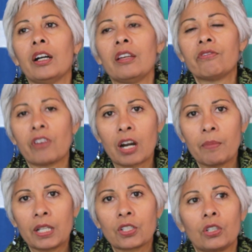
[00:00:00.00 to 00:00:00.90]

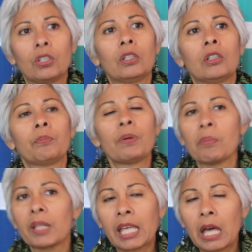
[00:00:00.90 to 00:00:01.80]
environmental,
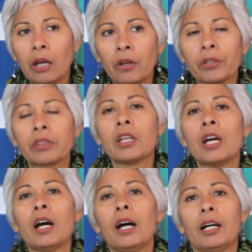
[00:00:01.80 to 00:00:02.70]
public health
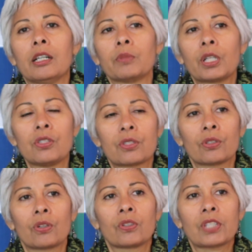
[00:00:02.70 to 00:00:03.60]

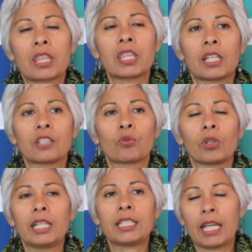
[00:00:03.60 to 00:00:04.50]
concerns, I think, has
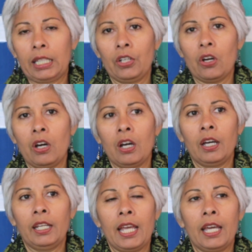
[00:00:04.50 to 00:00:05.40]
really taken
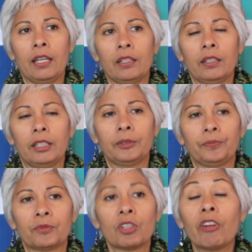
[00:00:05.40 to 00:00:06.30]
on
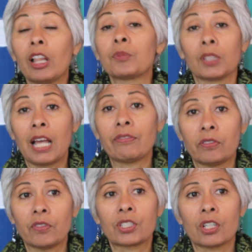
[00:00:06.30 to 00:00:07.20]
and developed a life
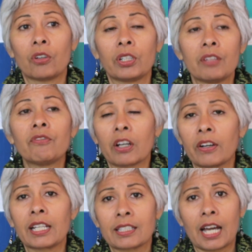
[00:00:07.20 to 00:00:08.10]
of its own in a
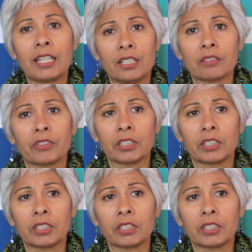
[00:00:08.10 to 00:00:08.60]
very exciting